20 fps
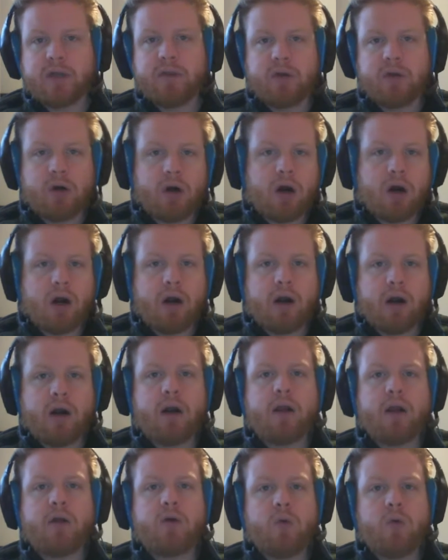There are
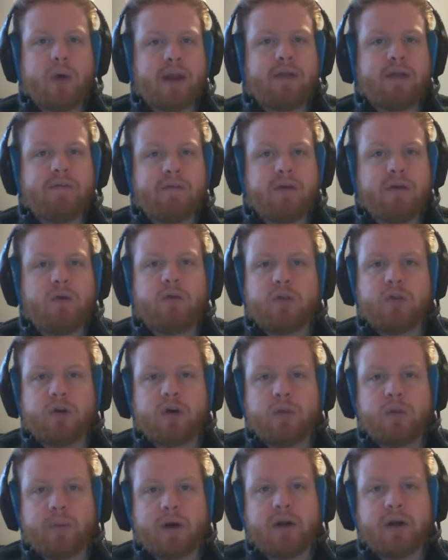quite a few
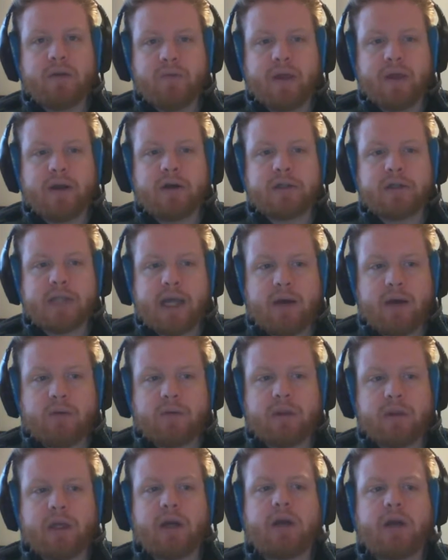third-party vendors out there.